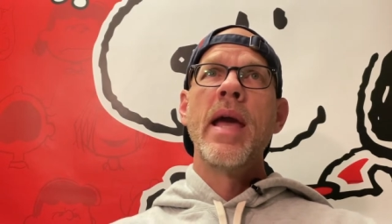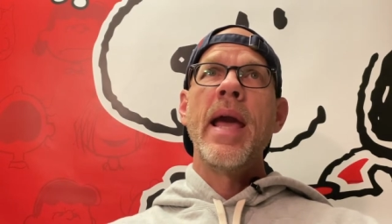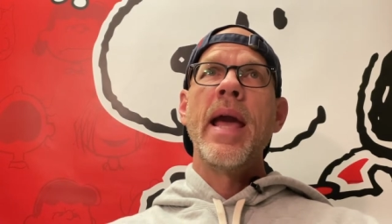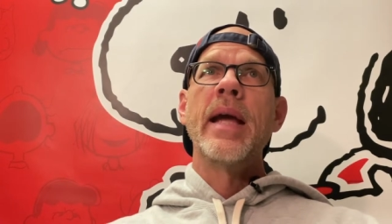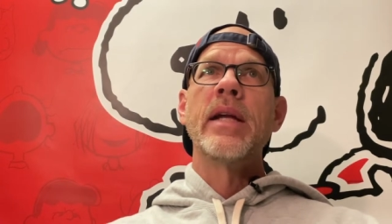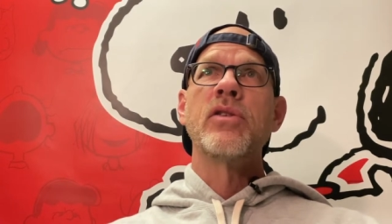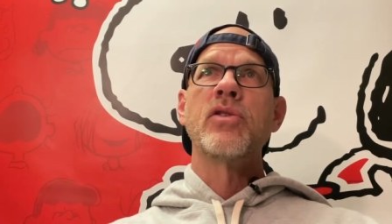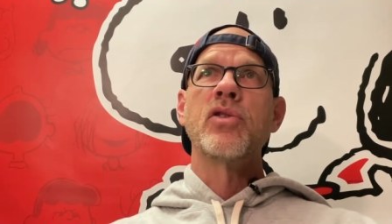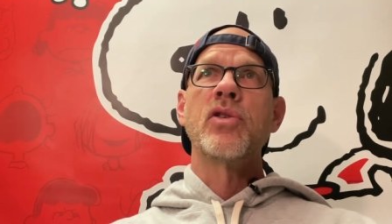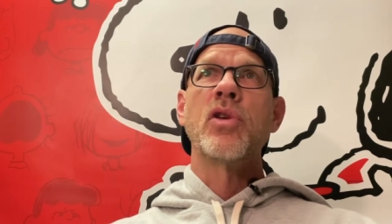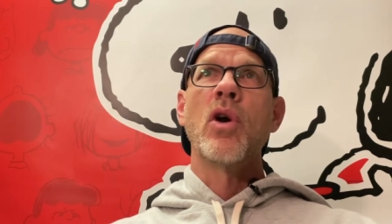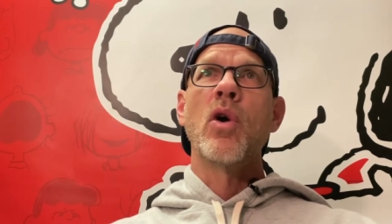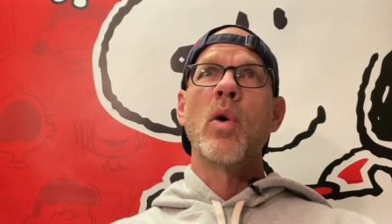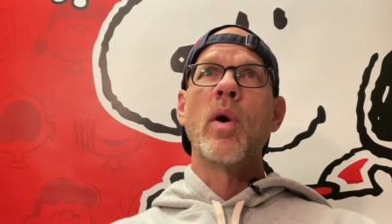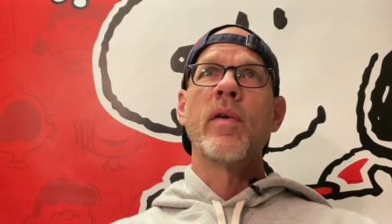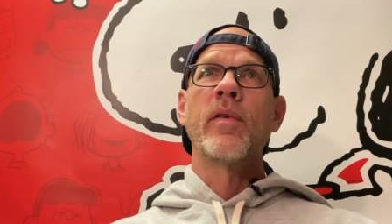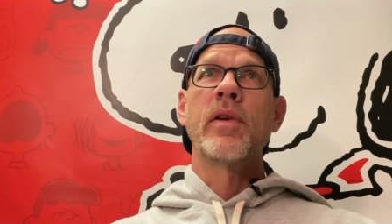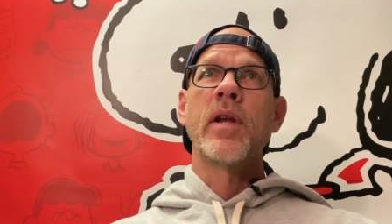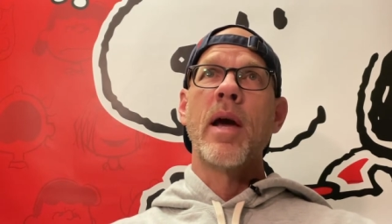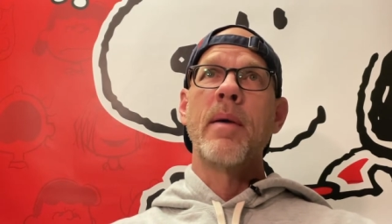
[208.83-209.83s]
And so
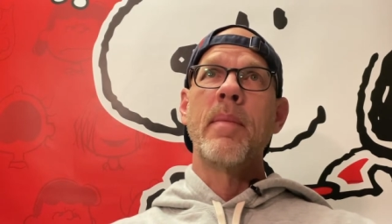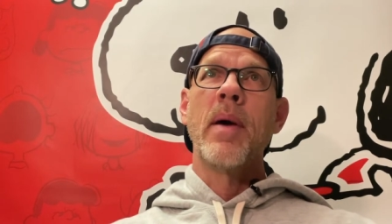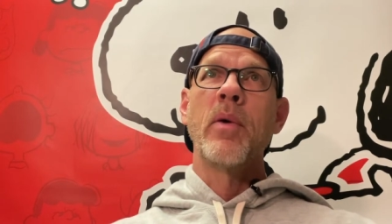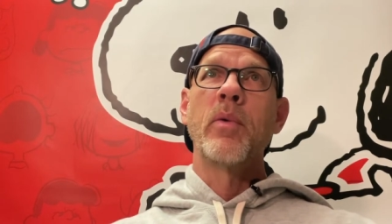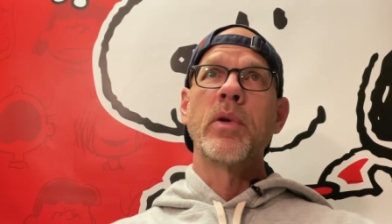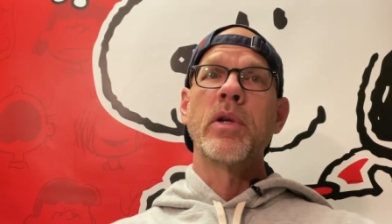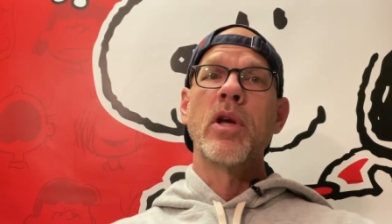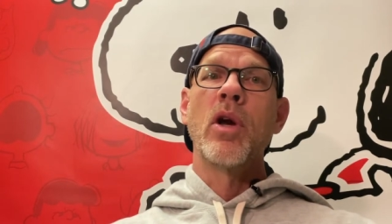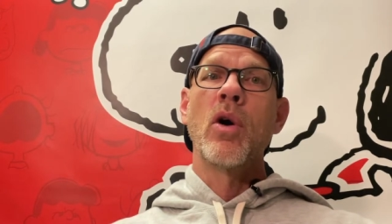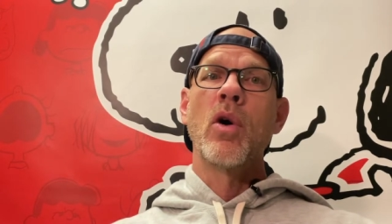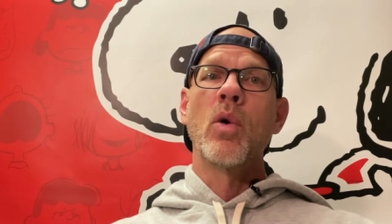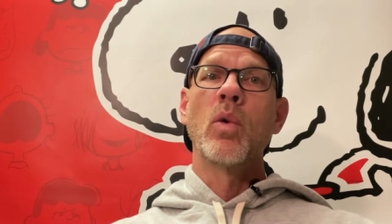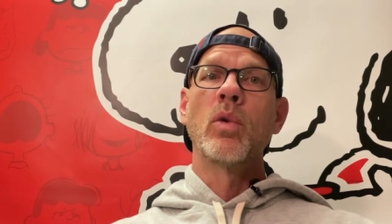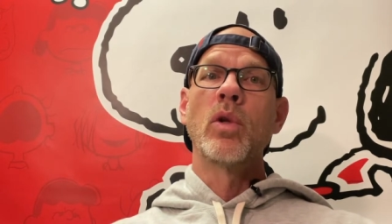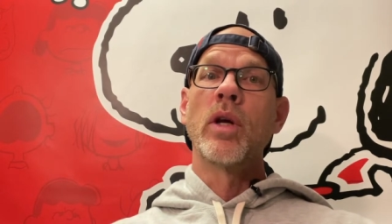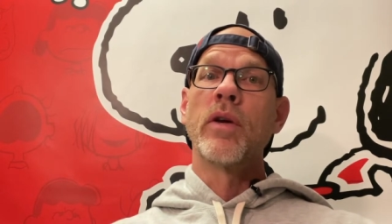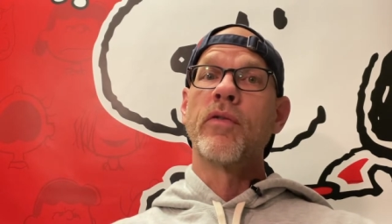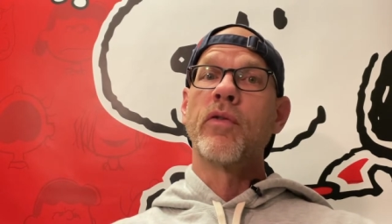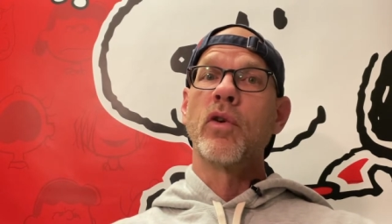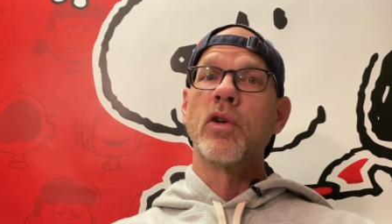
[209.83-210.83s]
every time I would go
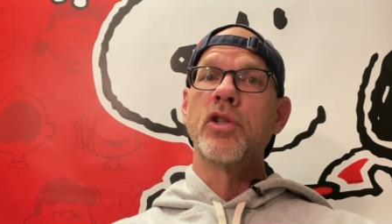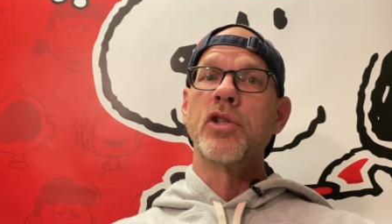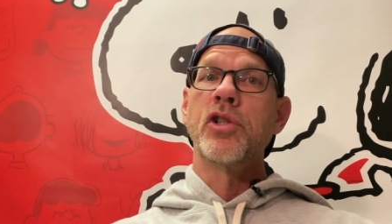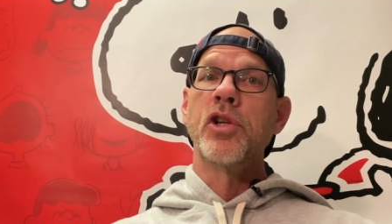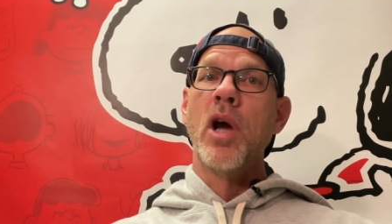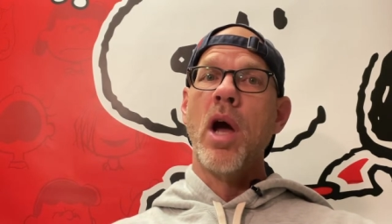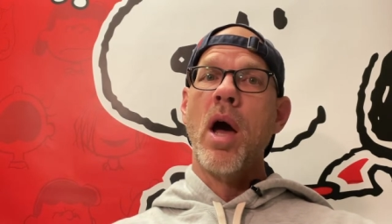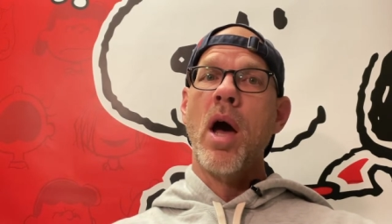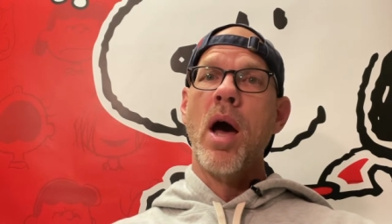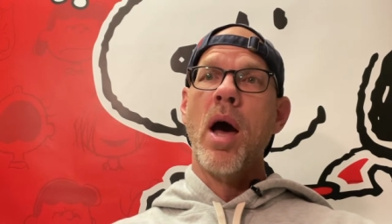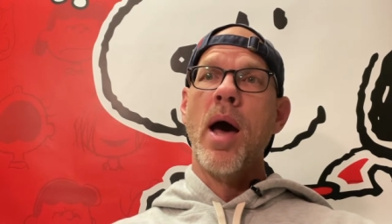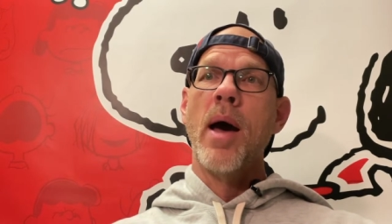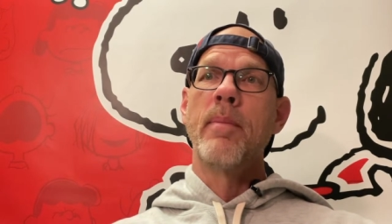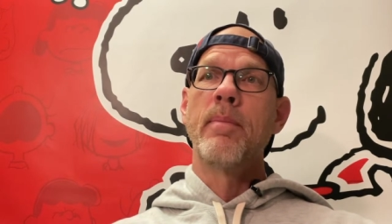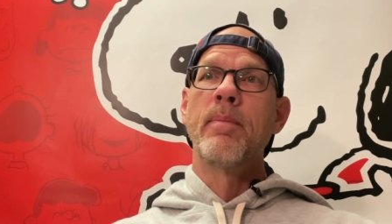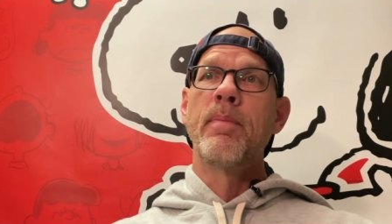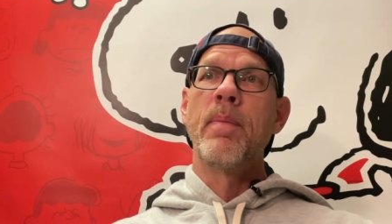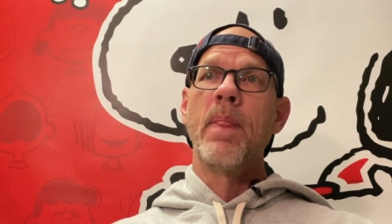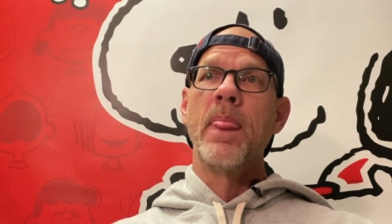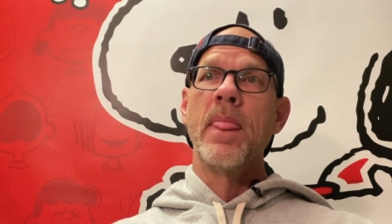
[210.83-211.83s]
look for a
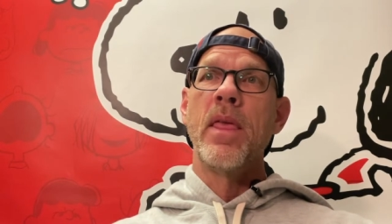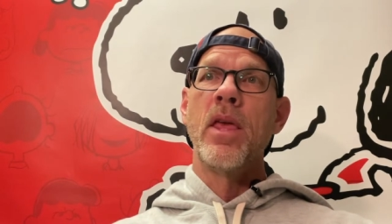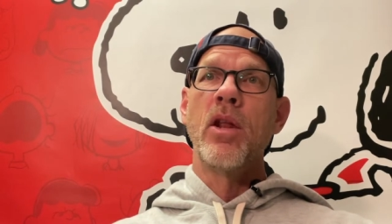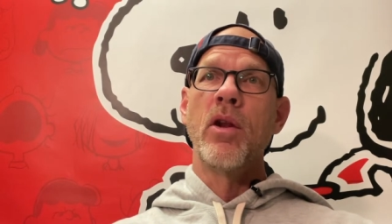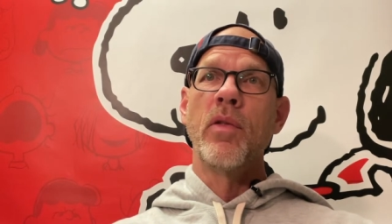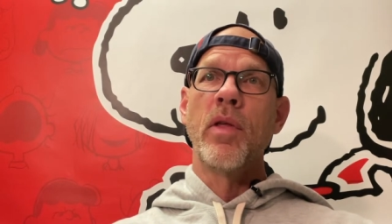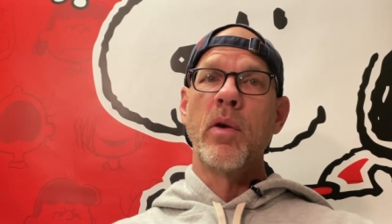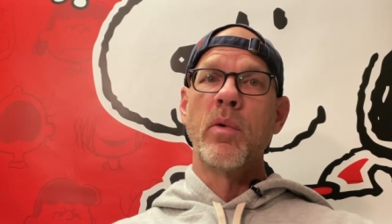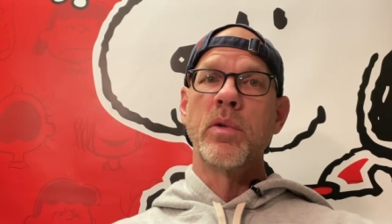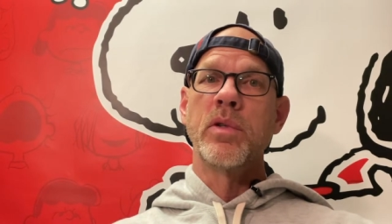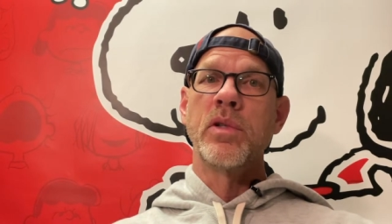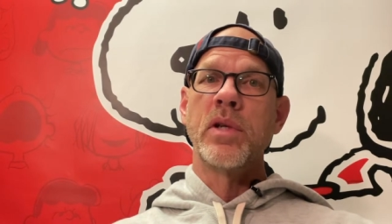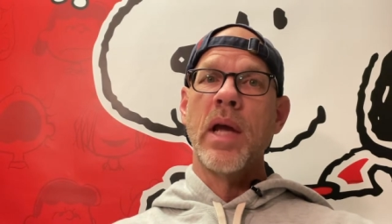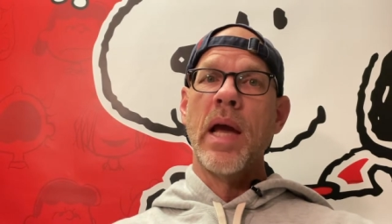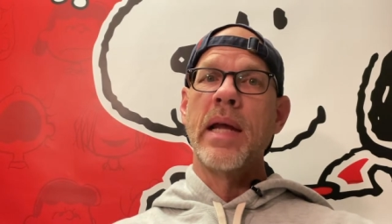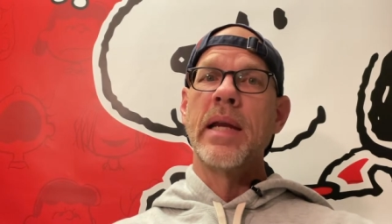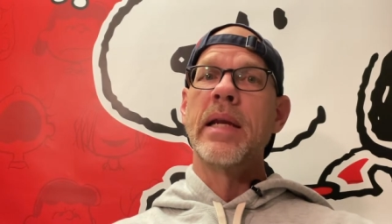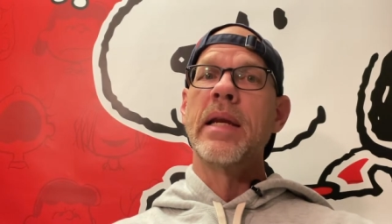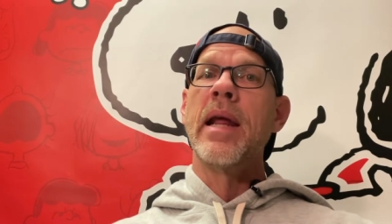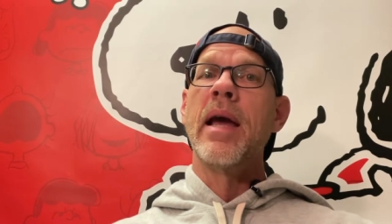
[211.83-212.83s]
job, you know, they would say
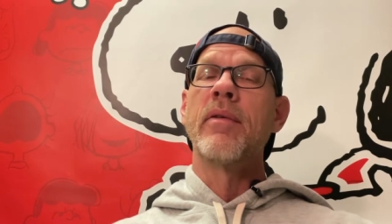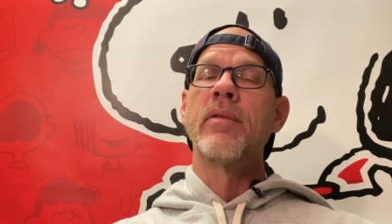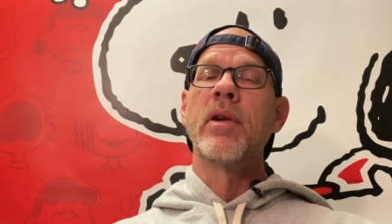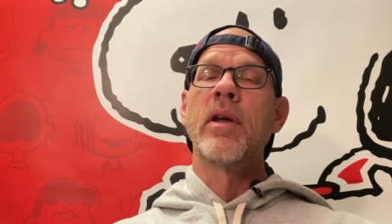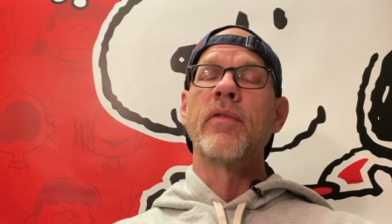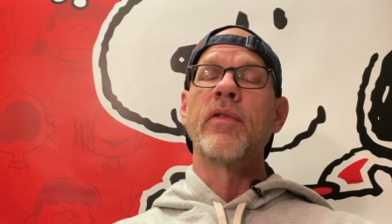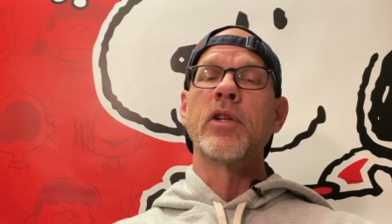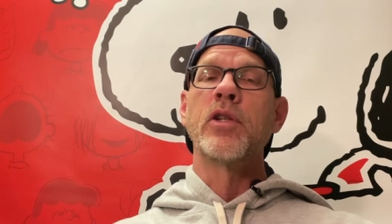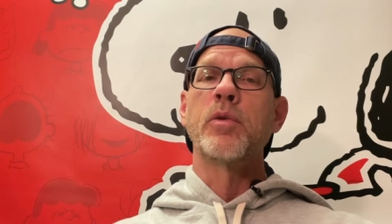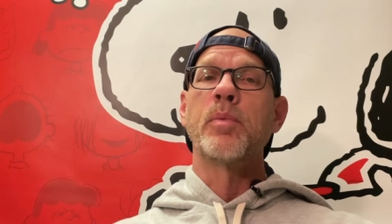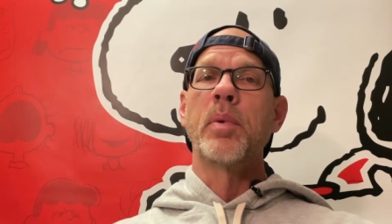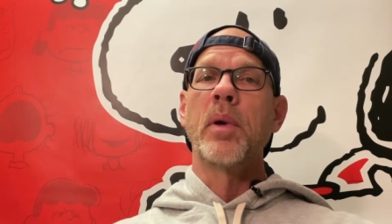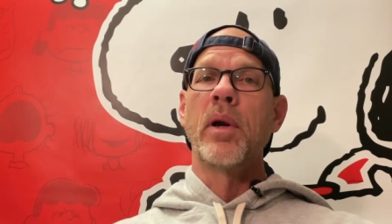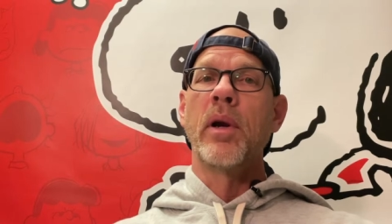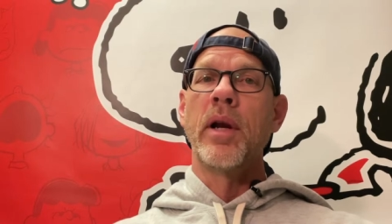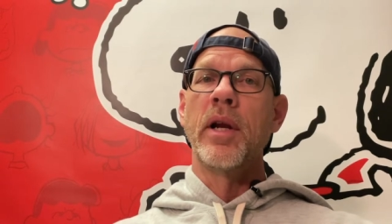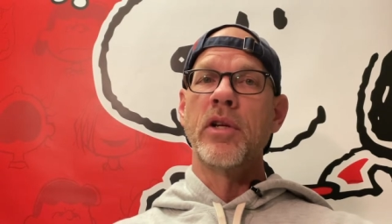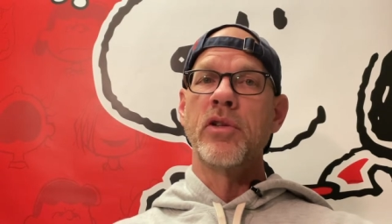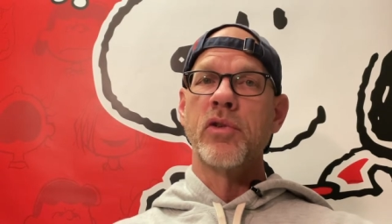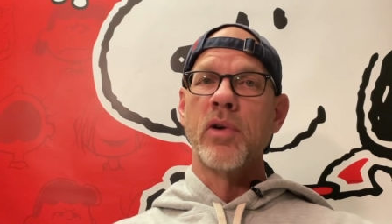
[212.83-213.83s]
I didn't have enough
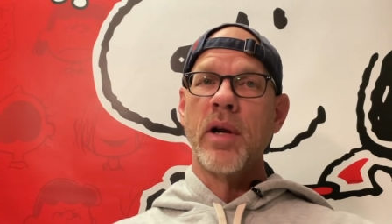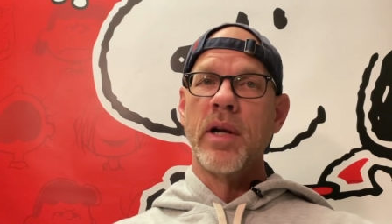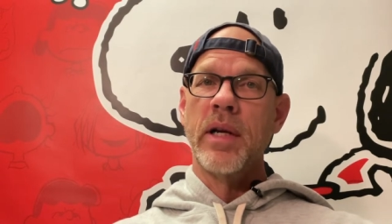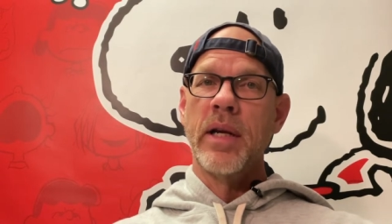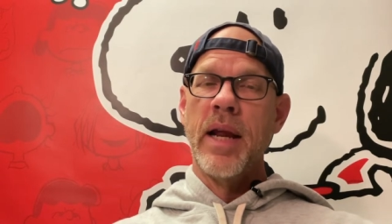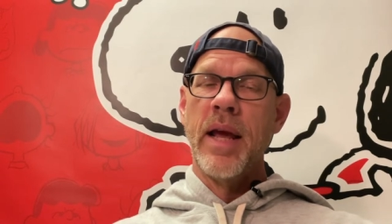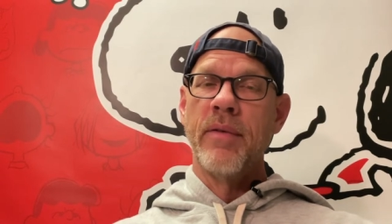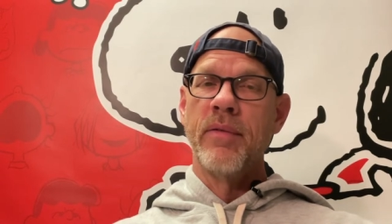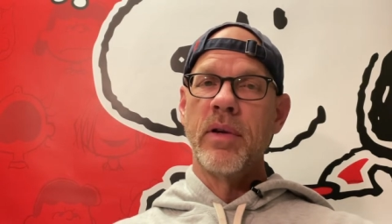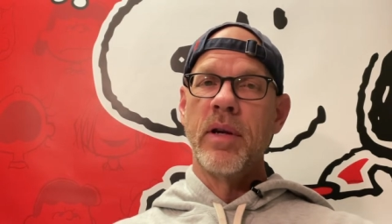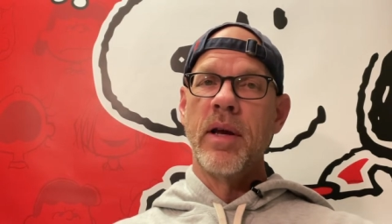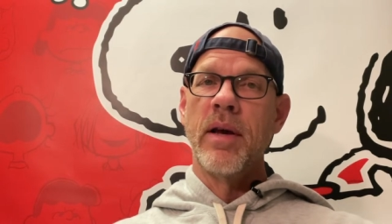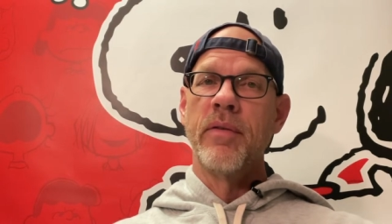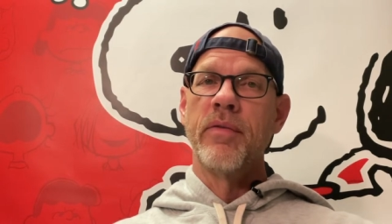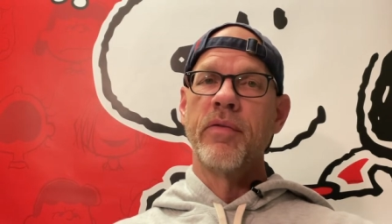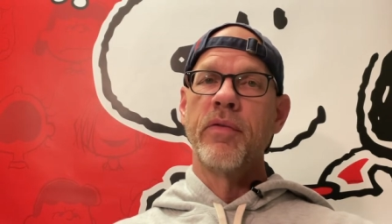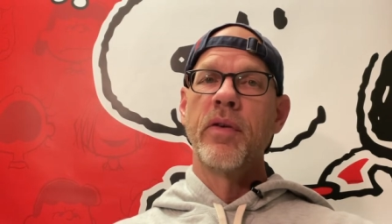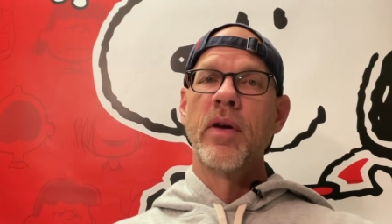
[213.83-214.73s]
experience or I didn't have enough